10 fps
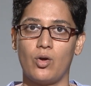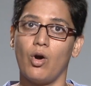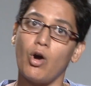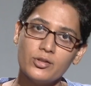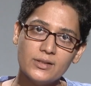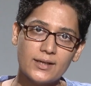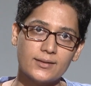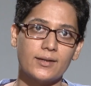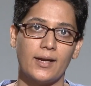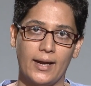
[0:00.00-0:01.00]
On the
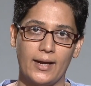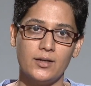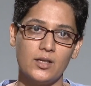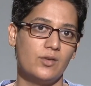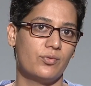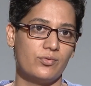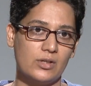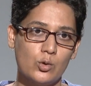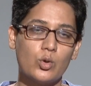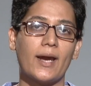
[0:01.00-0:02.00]
other hand, if we
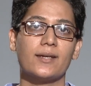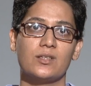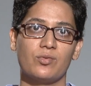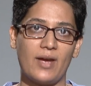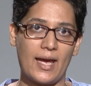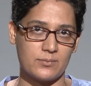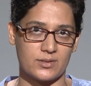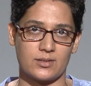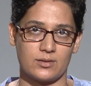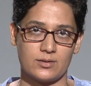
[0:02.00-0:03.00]
look at the
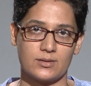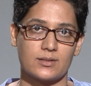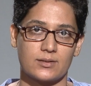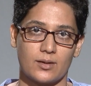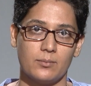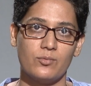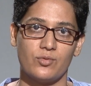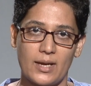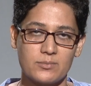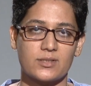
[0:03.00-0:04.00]
VAMS system,
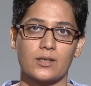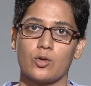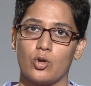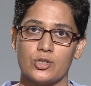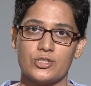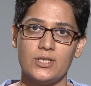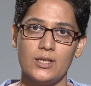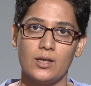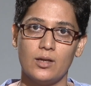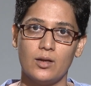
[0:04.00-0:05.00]
VAMS technology,
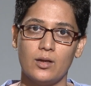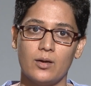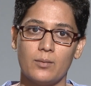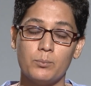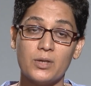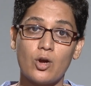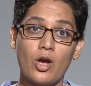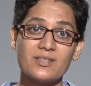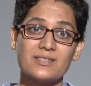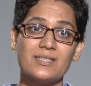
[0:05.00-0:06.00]

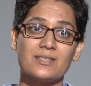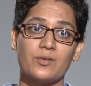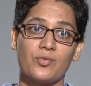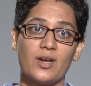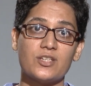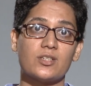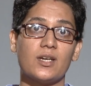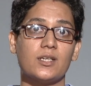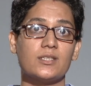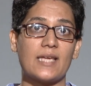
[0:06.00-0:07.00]
because the refresh
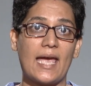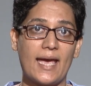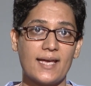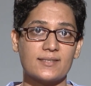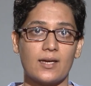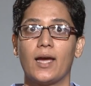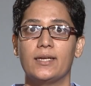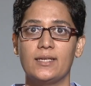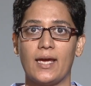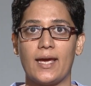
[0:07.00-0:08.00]
rate is as
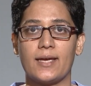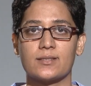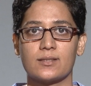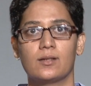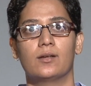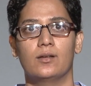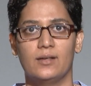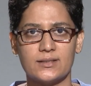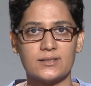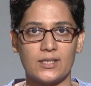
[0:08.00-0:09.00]
high as,
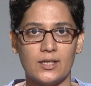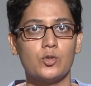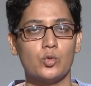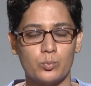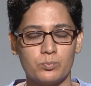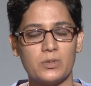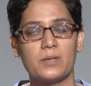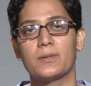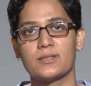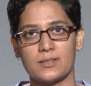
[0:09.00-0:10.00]
let's say, to
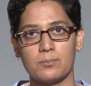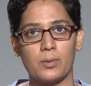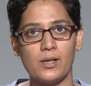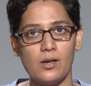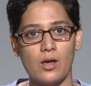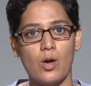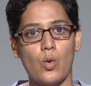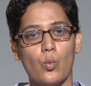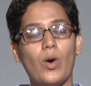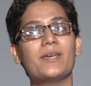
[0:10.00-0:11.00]
keep it simple,
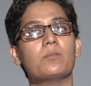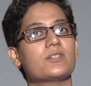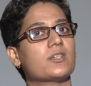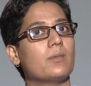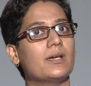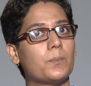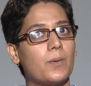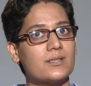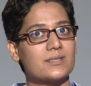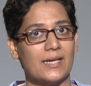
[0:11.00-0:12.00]
1 measurement
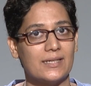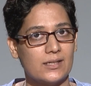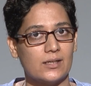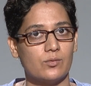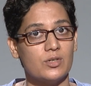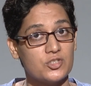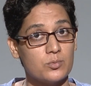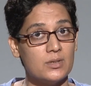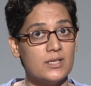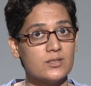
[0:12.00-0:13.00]
per cycle, which
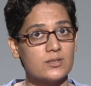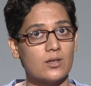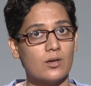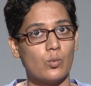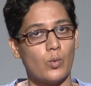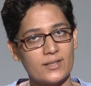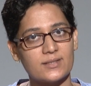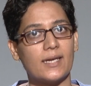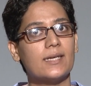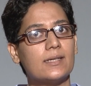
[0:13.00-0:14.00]
means 1
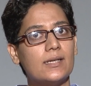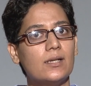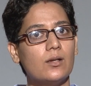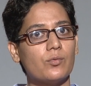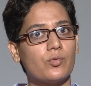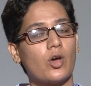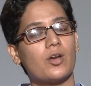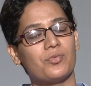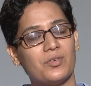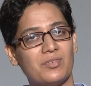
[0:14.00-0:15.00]
cycle for a
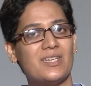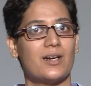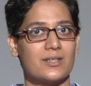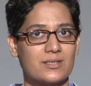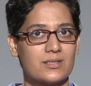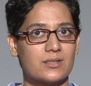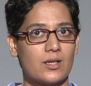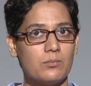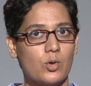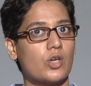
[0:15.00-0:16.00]
50 Hz
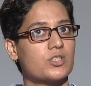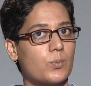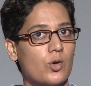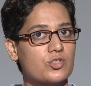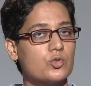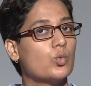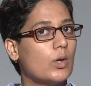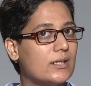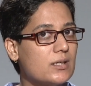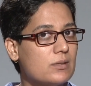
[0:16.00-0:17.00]
system corresponds to
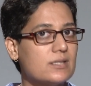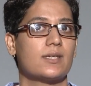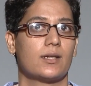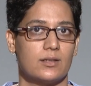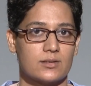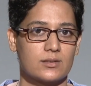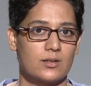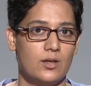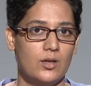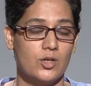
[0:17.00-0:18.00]
20 milliseconds.
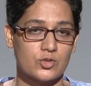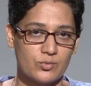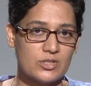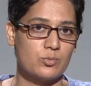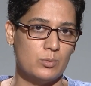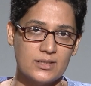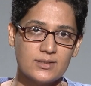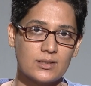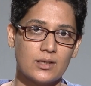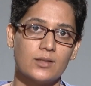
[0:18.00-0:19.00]
So which
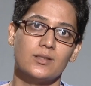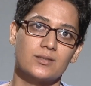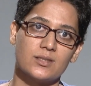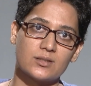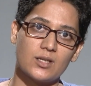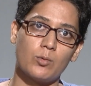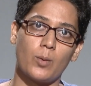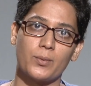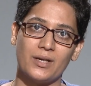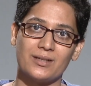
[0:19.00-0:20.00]
means the system
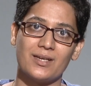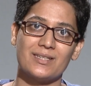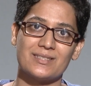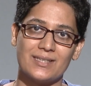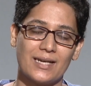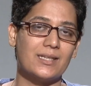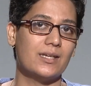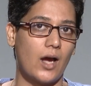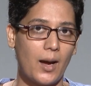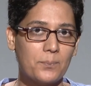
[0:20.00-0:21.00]
operator is
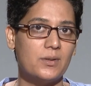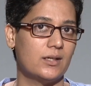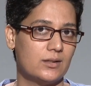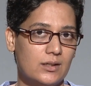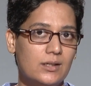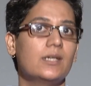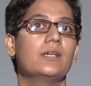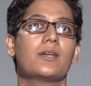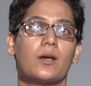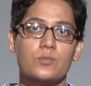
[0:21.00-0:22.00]
getting updated
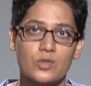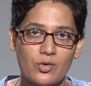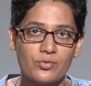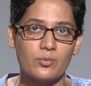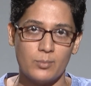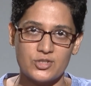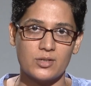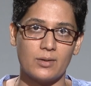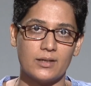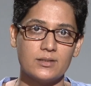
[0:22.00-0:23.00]
in terms of
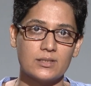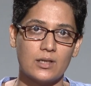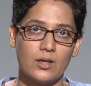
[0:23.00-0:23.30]
measurements